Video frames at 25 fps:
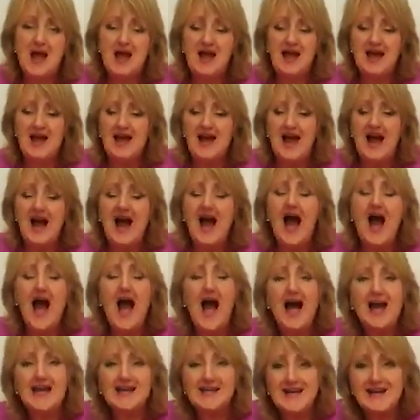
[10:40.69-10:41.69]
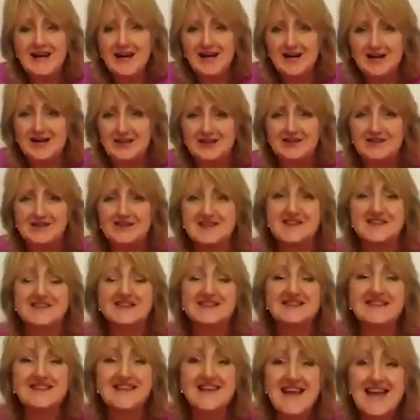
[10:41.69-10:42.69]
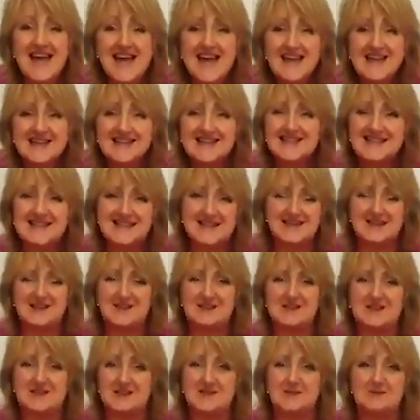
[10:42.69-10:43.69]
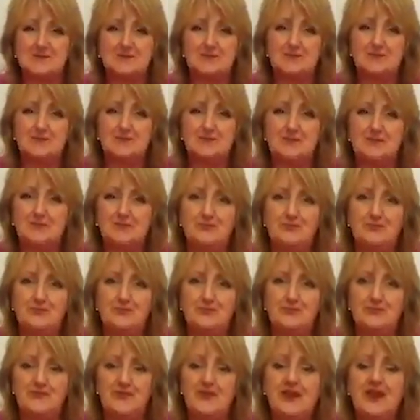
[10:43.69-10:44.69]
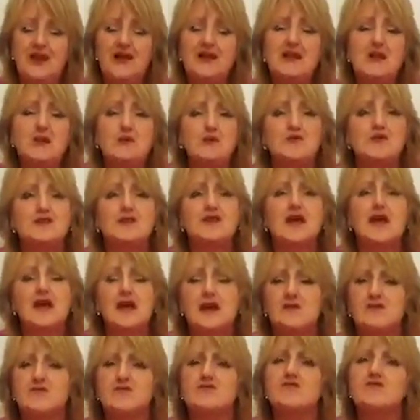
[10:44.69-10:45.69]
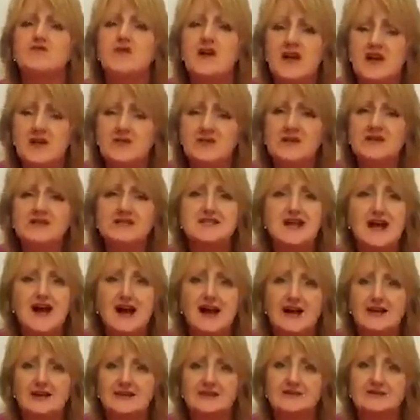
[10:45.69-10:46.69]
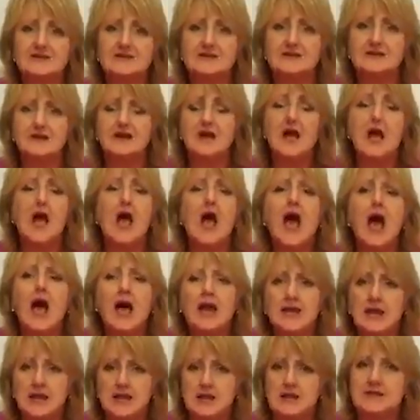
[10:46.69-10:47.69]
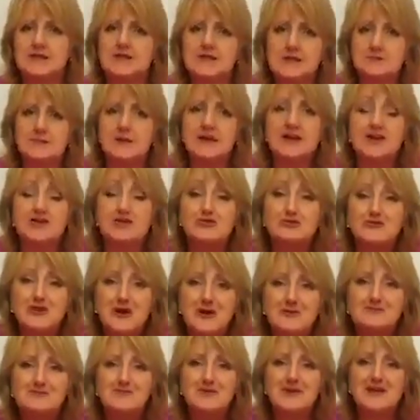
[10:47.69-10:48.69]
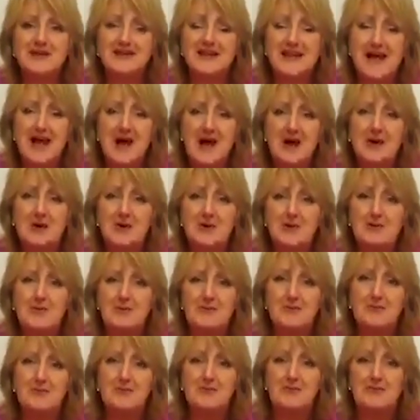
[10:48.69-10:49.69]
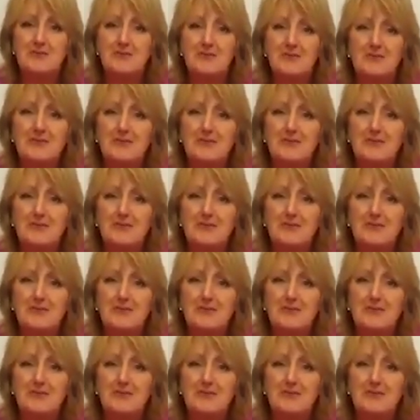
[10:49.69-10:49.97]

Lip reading: Bear, "I can't stand it." And he was getting very tired and a little bit grumpy now.